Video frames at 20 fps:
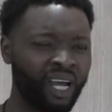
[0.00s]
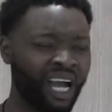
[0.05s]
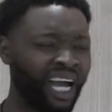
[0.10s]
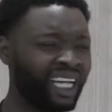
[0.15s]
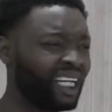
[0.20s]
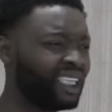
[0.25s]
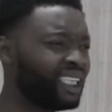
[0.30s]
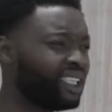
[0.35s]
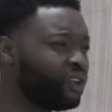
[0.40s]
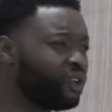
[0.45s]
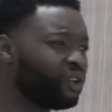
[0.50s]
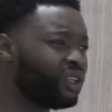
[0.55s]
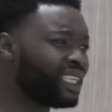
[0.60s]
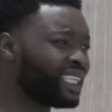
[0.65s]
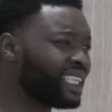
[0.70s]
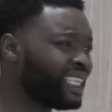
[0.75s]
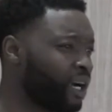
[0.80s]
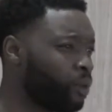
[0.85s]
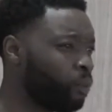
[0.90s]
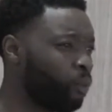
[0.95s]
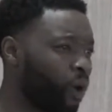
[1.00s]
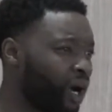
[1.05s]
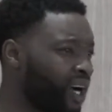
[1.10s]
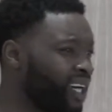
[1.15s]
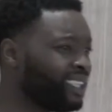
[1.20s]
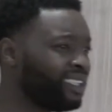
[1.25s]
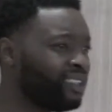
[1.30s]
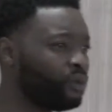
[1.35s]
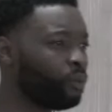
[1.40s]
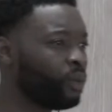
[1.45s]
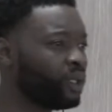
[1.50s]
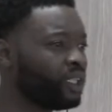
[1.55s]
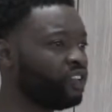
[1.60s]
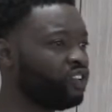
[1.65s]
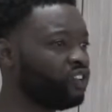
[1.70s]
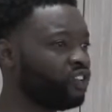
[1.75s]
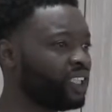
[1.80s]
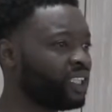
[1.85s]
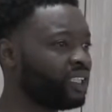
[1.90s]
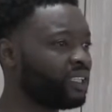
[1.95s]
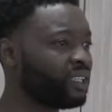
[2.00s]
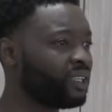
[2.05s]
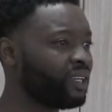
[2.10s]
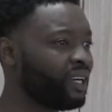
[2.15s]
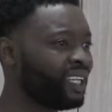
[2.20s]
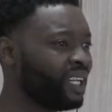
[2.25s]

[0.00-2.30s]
and I didn't understand why I didn't want to drink,